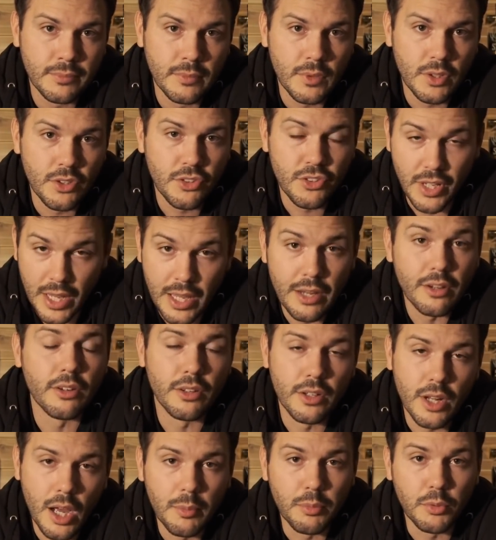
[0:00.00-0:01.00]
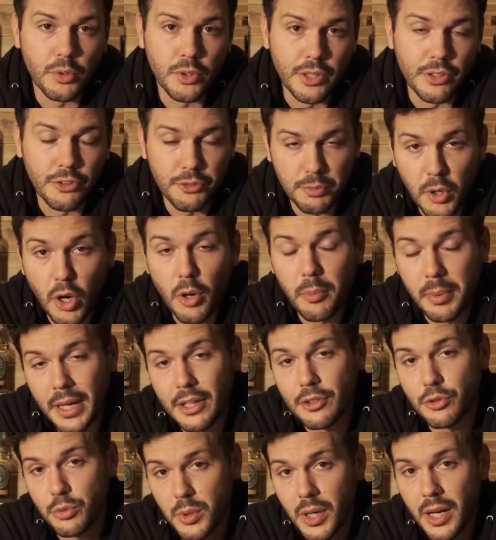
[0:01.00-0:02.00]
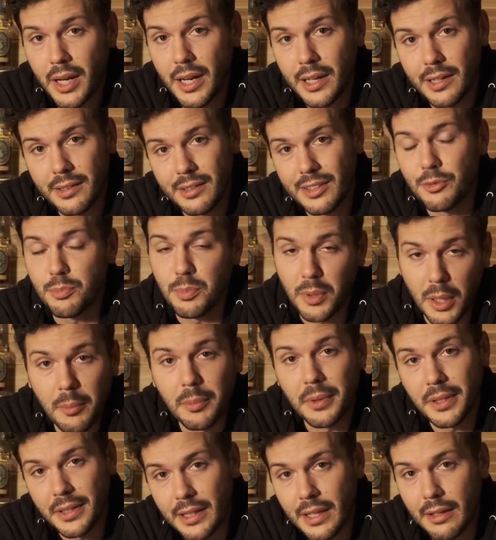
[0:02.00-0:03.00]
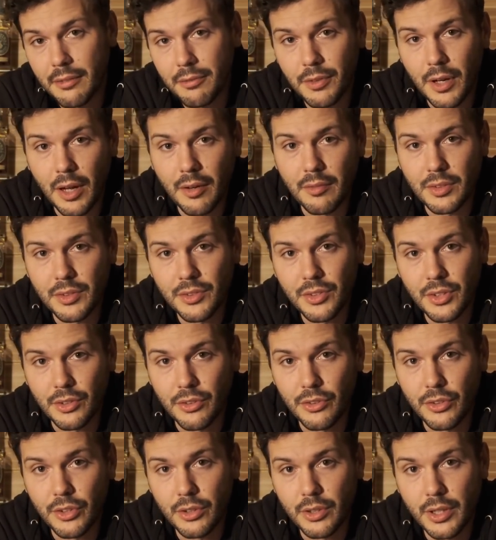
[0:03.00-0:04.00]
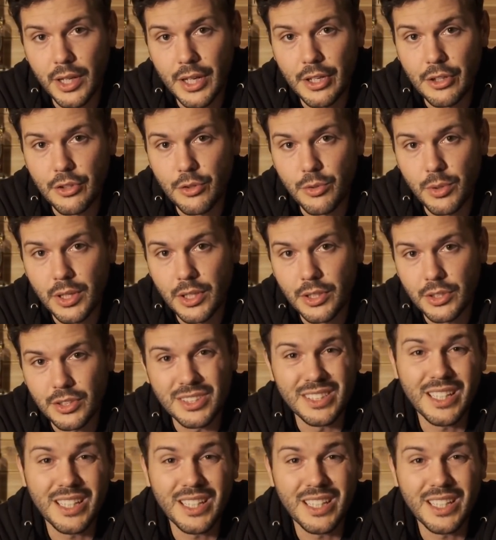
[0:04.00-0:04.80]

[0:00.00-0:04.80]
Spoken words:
standard Knob Creek small batch rye is probably in that 5 to 6 year age range.